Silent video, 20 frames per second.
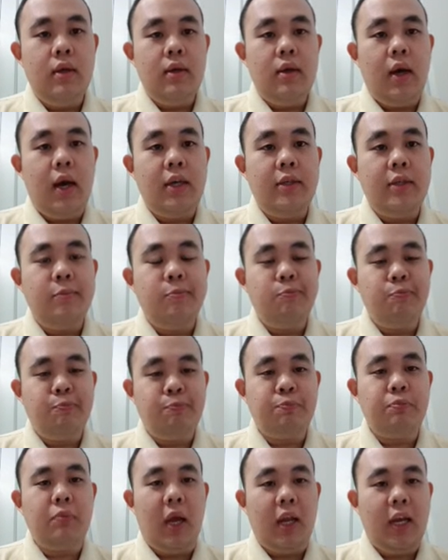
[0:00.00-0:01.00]
Hi,
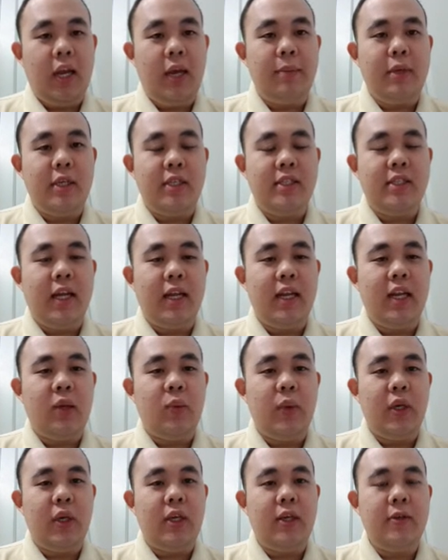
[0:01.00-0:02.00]
my name is LEK
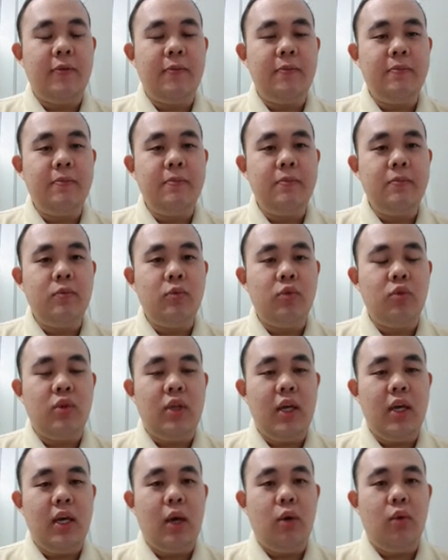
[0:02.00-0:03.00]
WEE.
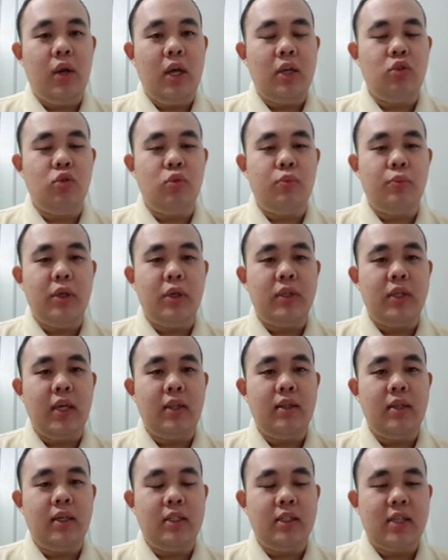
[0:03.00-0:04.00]
Today I would like to
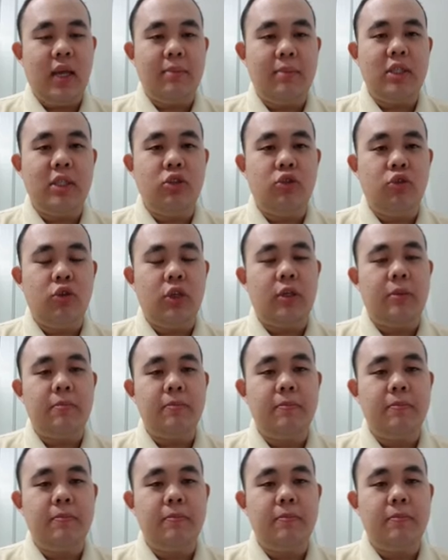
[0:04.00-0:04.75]
present assignment 3.